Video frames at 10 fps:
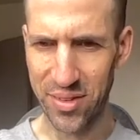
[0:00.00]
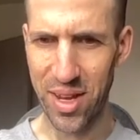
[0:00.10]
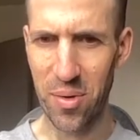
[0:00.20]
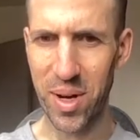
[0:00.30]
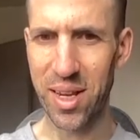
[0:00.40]
say
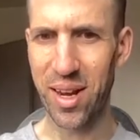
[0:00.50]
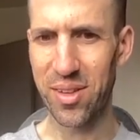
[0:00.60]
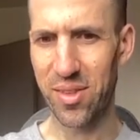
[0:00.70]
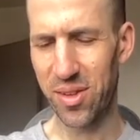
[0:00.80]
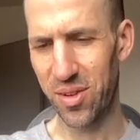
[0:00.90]
I
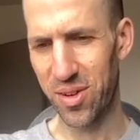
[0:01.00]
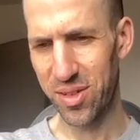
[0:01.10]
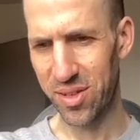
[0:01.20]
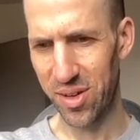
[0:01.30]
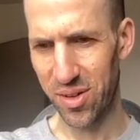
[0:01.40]
recognize this
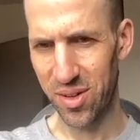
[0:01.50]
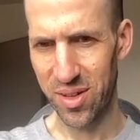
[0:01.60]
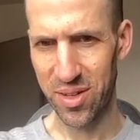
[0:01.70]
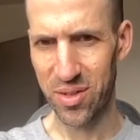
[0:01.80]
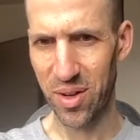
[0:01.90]
artist at all,
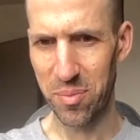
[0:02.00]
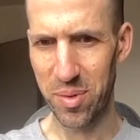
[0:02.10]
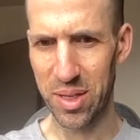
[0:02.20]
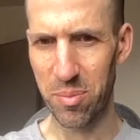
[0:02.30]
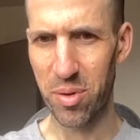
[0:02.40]
so I'd be
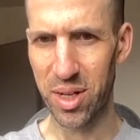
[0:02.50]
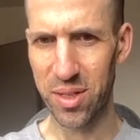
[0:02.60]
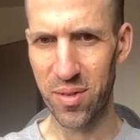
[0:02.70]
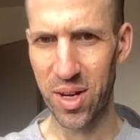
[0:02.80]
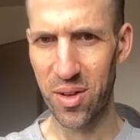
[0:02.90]
surprised
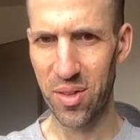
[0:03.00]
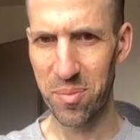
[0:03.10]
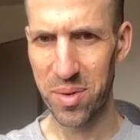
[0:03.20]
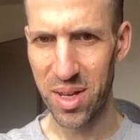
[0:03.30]
if I know them.